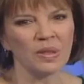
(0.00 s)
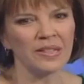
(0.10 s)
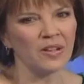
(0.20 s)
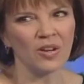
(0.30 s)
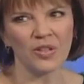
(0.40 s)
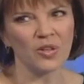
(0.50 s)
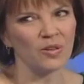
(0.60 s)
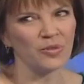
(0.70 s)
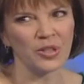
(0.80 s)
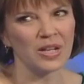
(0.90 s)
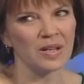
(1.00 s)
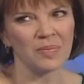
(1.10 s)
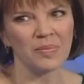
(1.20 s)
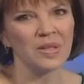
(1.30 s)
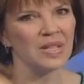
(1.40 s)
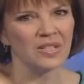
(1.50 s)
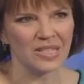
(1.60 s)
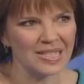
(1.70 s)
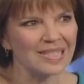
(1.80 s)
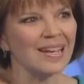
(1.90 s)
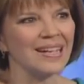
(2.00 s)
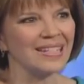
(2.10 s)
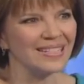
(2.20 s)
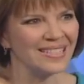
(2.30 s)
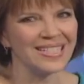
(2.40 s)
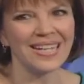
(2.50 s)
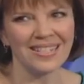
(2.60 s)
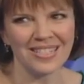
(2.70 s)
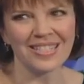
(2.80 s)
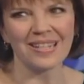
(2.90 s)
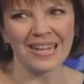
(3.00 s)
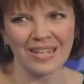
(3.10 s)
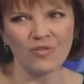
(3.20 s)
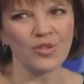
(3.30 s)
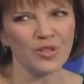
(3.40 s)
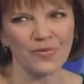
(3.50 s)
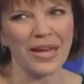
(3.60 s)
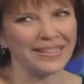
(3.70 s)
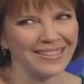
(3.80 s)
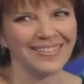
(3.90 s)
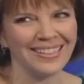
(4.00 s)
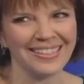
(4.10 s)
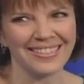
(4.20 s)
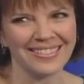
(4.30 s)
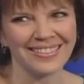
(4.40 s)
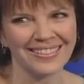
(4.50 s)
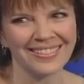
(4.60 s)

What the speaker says: really hard to overcome dislike and intense hatred of that kind.